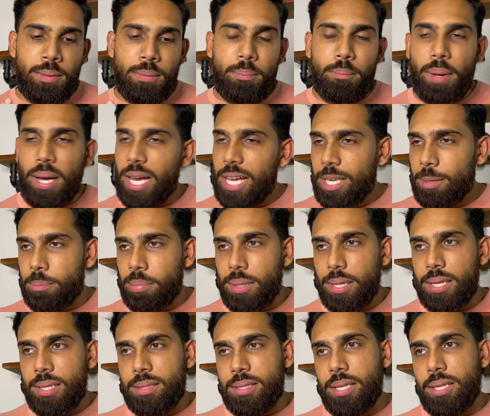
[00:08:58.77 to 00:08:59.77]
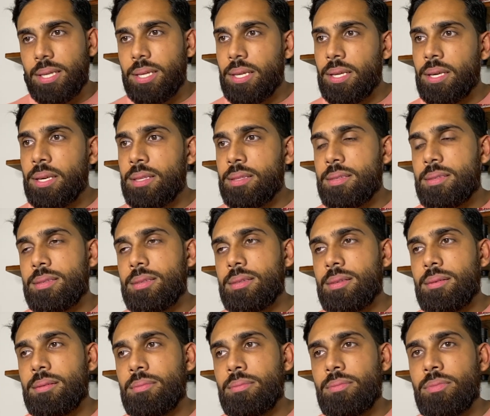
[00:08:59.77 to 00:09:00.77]
buying plane tickets,
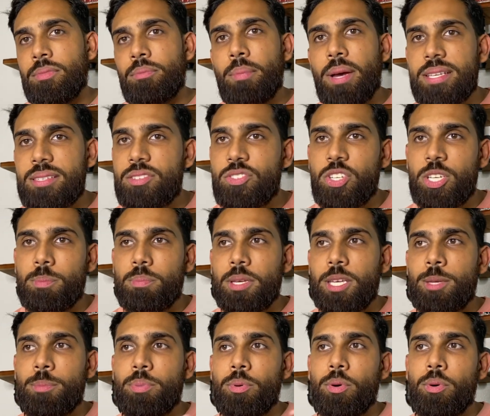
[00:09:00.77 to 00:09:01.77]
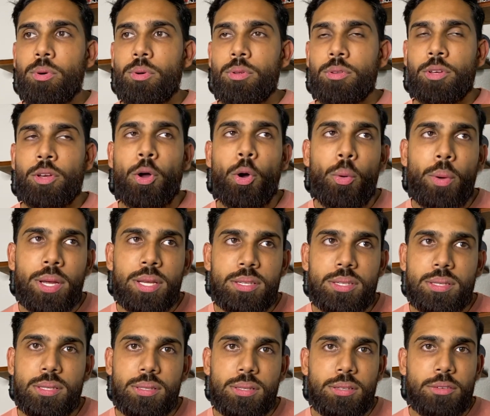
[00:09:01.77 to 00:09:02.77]
messaging people, going
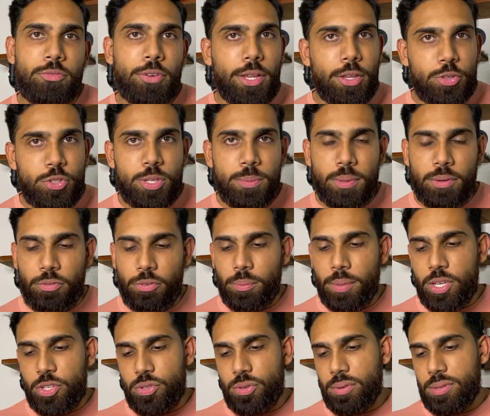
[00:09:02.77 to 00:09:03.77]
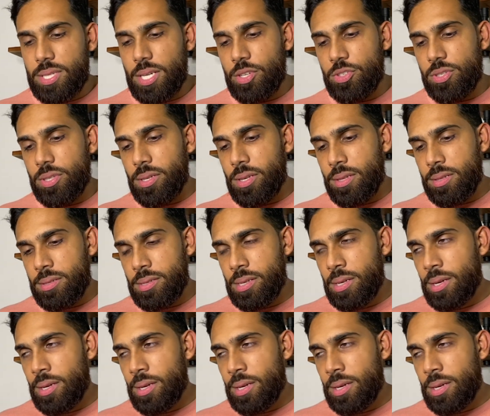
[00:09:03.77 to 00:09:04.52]
to fellowship informational sessions,